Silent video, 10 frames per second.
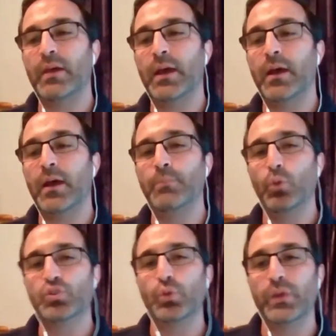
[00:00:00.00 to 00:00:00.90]
I'm
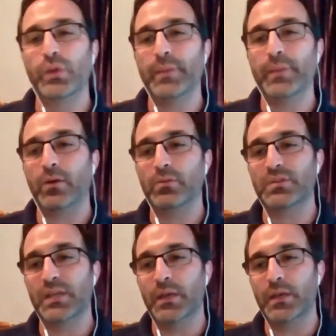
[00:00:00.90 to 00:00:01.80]
more talking about
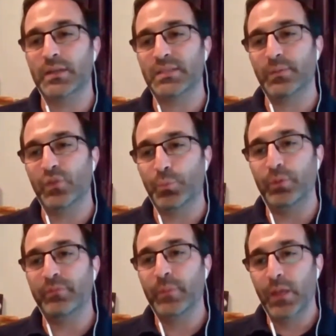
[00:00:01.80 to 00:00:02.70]
uh, some of you
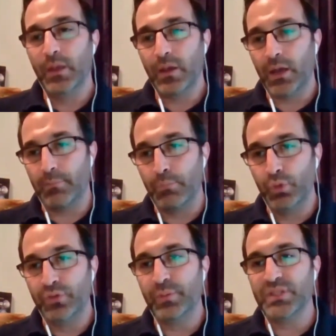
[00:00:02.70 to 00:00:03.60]
putting uh,
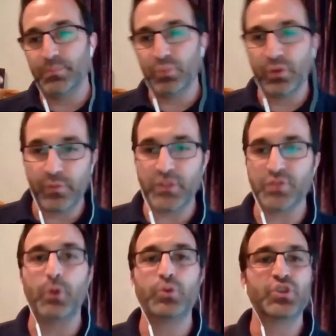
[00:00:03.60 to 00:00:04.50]
movements, improved range
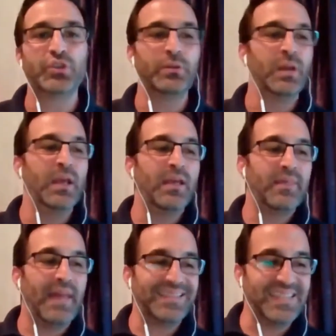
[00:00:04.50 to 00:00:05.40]
of motion.
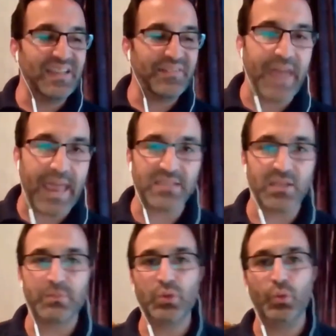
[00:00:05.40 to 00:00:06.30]
That's the effects.
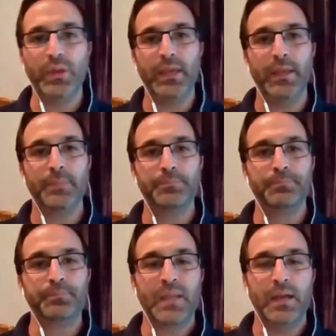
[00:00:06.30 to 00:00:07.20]
I'm talking
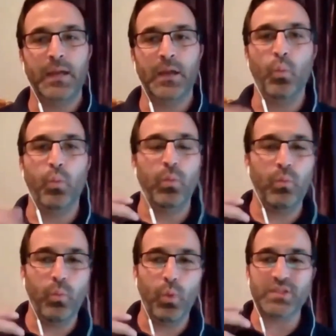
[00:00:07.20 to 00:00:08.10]
uh,
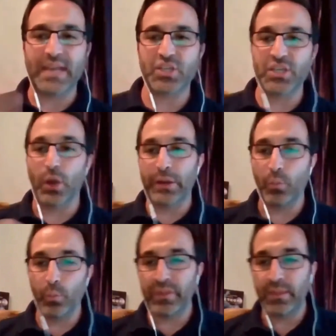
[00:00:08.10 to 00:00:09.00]
what's actually going
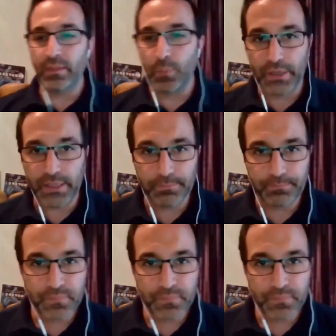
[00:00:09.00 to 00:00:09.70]
on within the body.